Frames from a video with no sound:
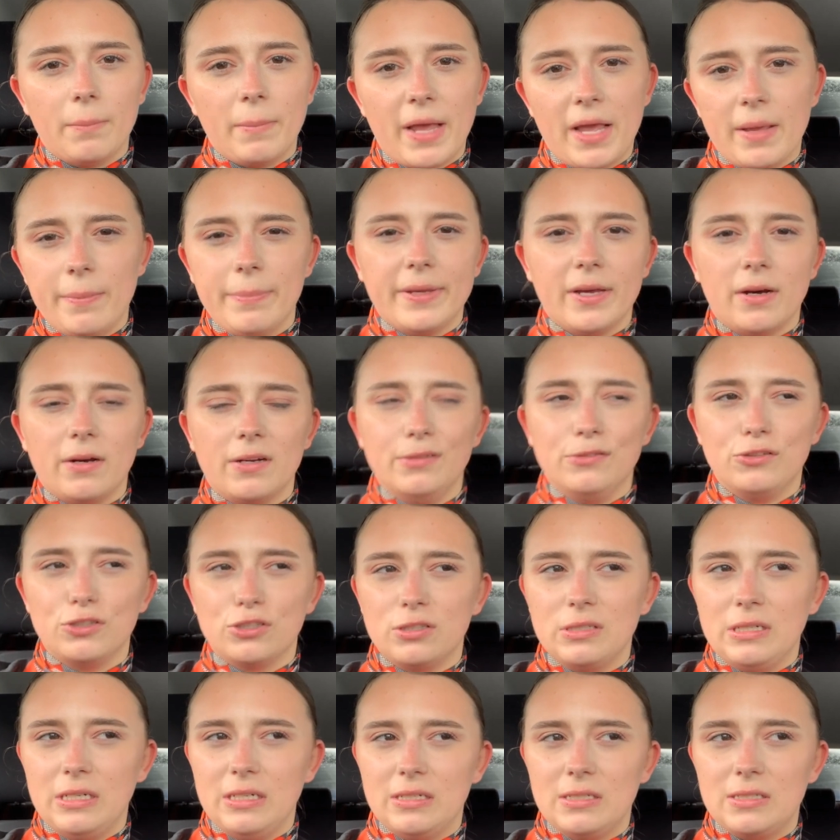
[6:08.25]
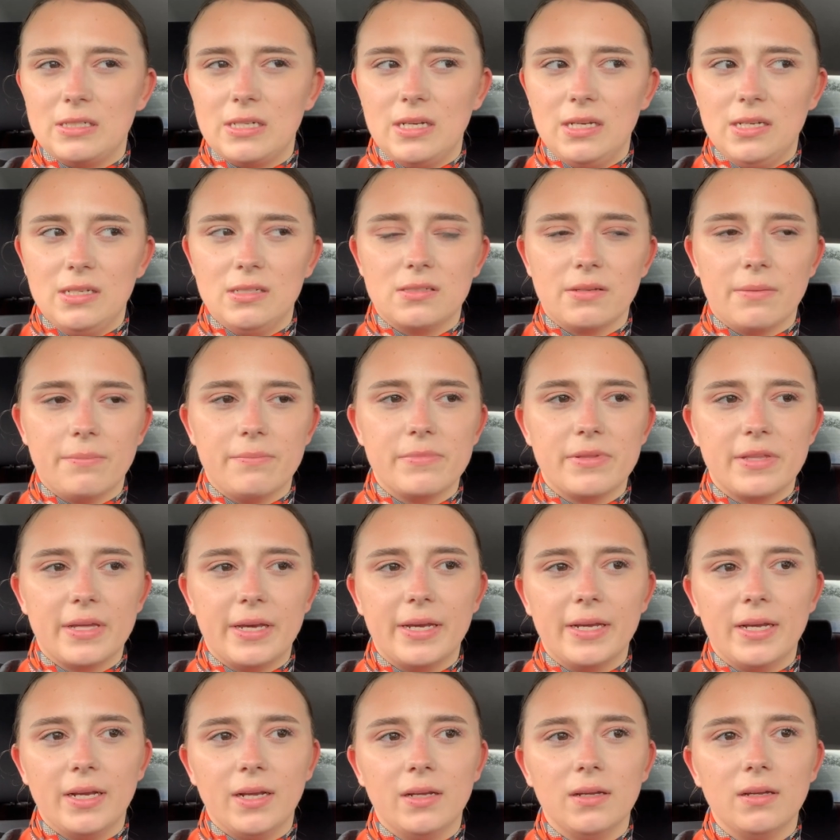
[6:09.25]
Maybe I just needed to eat
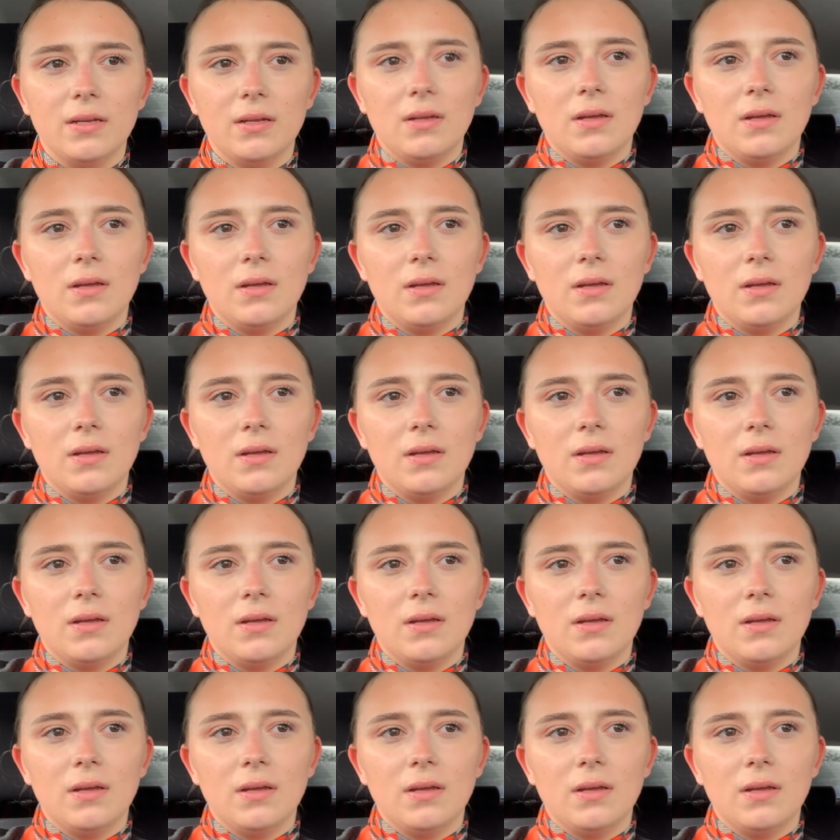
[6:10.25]
something.